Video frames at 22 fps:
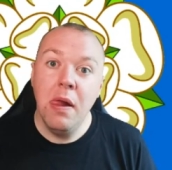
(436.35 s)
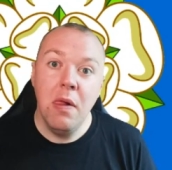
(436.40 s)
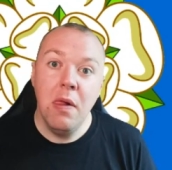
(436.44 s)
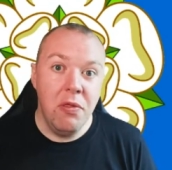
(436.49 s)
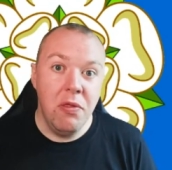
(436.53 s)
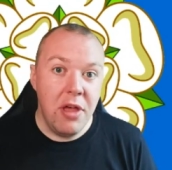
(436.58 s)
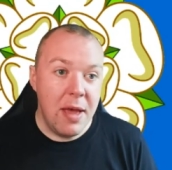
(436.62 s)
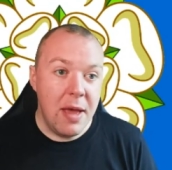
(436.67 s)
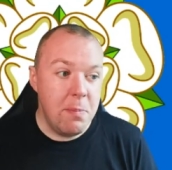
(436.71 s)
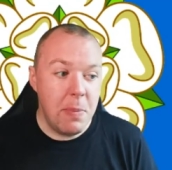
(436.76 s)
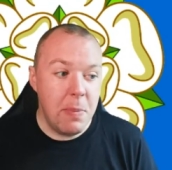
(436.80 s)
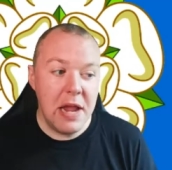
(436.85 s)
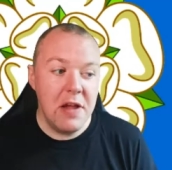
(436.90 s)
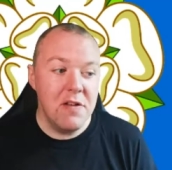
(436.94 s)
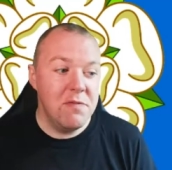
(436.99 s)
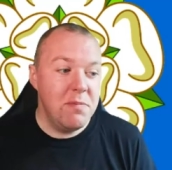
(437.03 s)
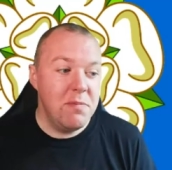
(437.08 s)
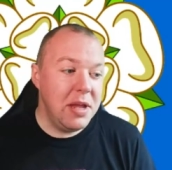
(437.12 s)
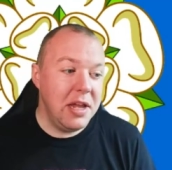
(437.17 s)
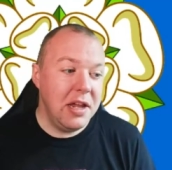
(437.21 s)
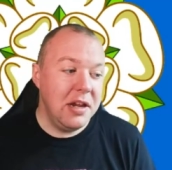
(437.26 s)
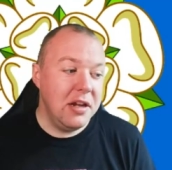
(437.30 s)
There may
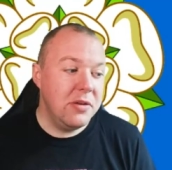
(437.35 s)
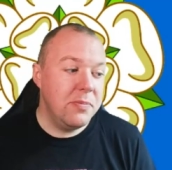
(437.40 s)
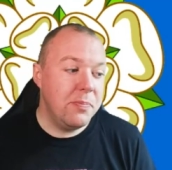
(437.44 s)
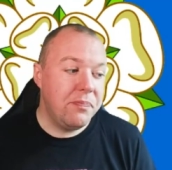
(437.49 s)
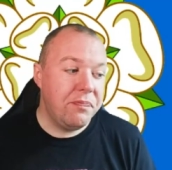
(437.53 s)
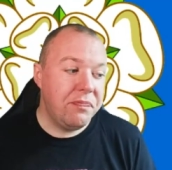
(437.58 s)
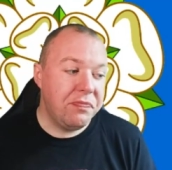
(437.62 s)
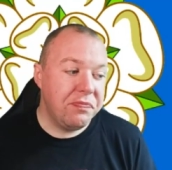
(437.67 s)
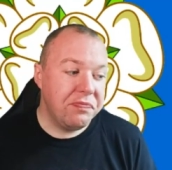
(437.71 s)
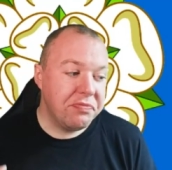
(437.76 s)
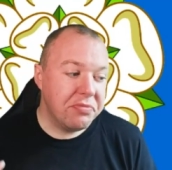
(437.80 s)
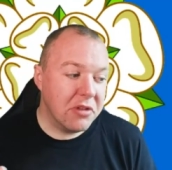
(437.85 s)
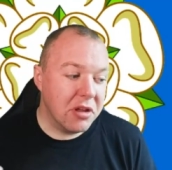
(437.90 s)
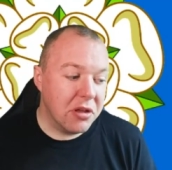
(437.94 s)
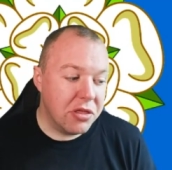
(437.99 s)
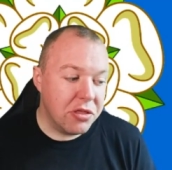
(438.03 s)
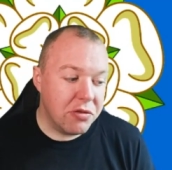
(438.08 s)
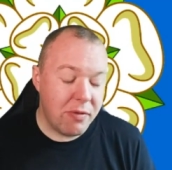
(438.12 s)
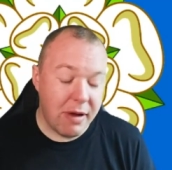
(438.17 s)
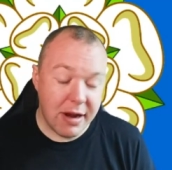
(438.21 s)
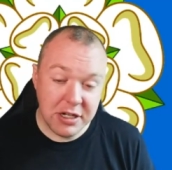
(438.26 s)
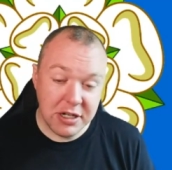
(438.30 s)
have been
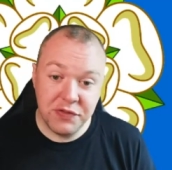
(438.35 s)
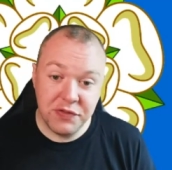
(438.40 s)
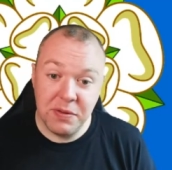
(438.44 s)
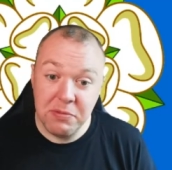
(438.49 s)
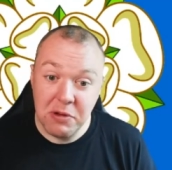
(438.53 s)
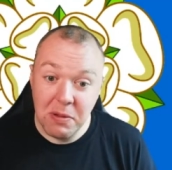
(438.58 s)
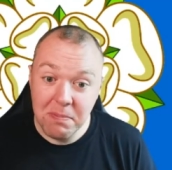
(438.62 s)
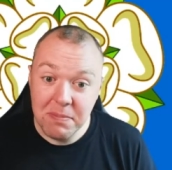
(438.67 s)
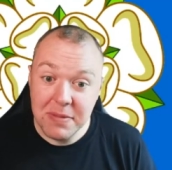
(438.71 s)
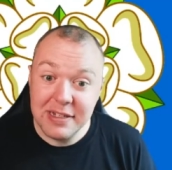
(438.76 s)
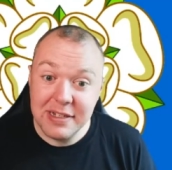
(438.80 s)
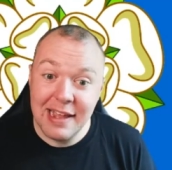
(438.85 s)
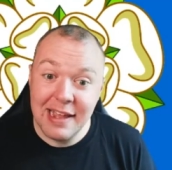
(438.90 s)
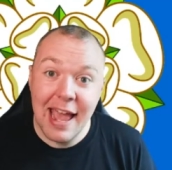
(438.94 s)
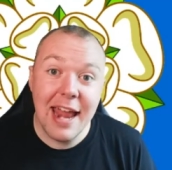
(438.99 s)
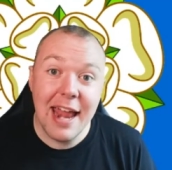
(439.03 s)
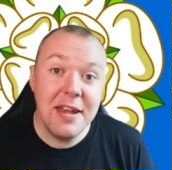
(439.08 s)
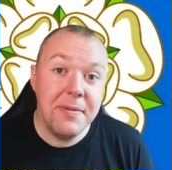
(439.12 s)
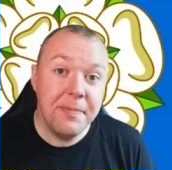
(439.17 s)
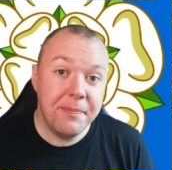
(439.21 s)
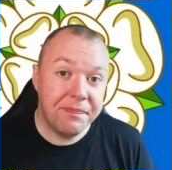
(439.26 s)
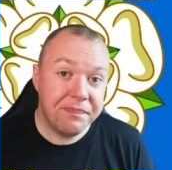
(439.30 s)
threats from Number
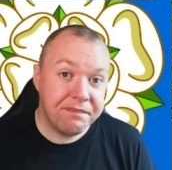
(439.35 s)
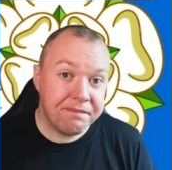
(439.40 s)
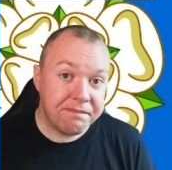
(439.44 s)
10